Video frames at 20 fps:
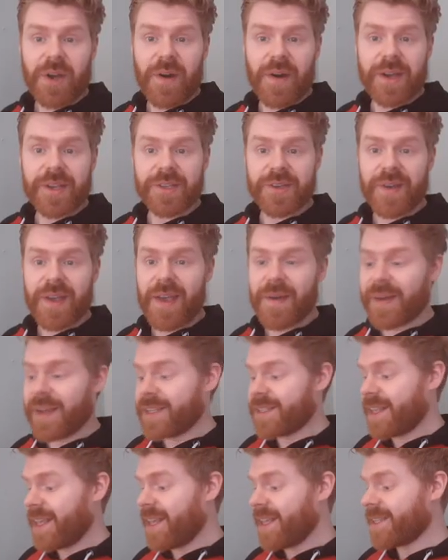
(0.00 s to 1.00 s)
Alright, so here
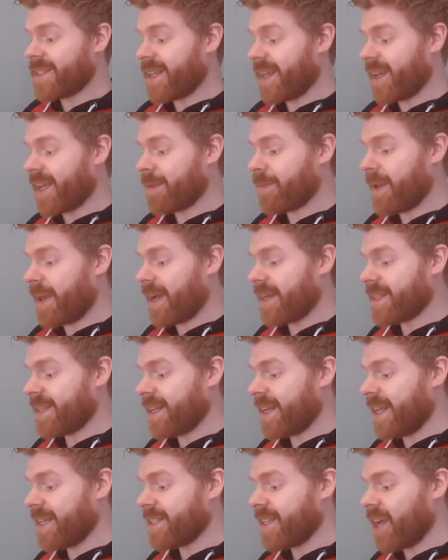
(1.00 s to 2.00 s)
is the second mega
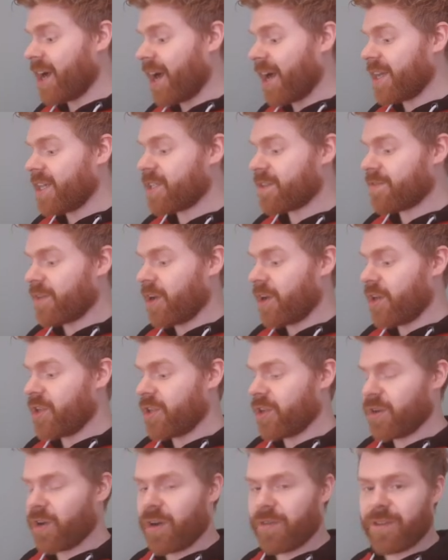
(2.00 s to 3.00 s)
tin. It is the ice
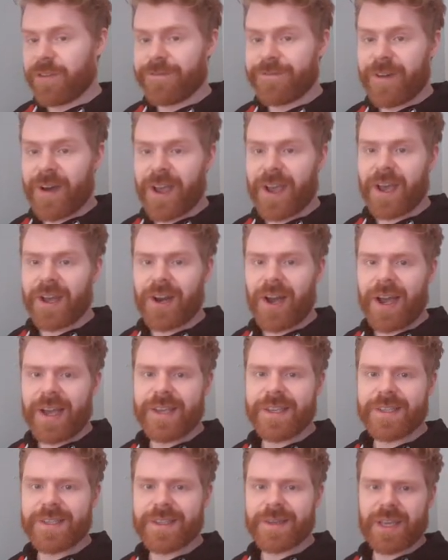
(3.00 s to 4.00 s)
version of the Fire and
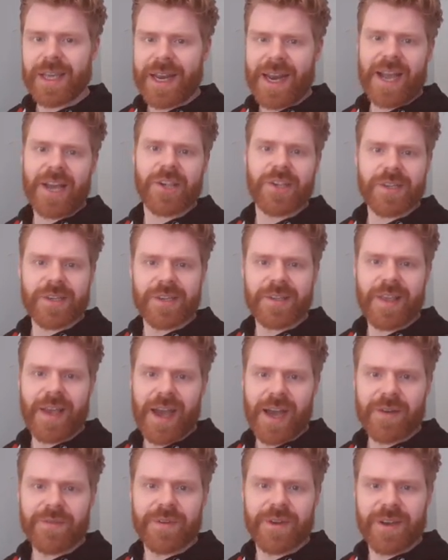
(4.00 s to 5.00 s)
Ice collection that they
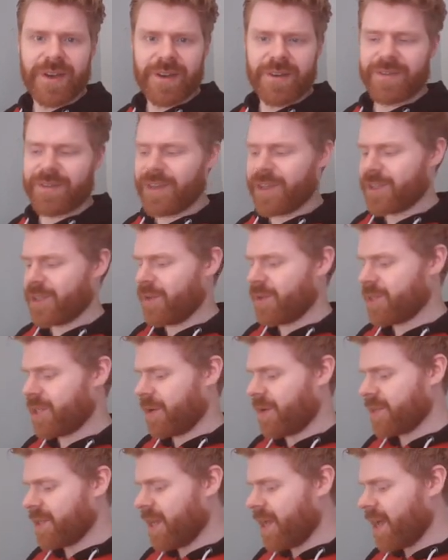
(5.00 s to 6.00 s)
have for this new
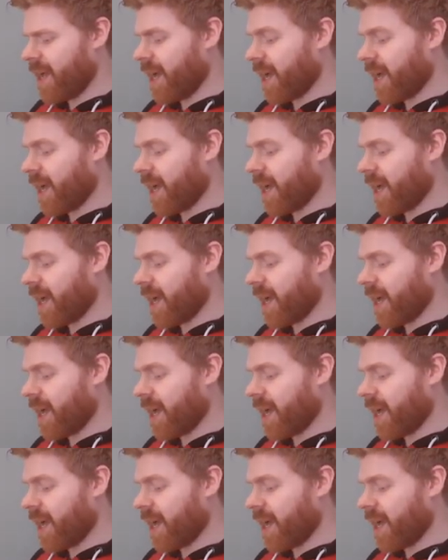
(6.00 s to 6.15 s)
series.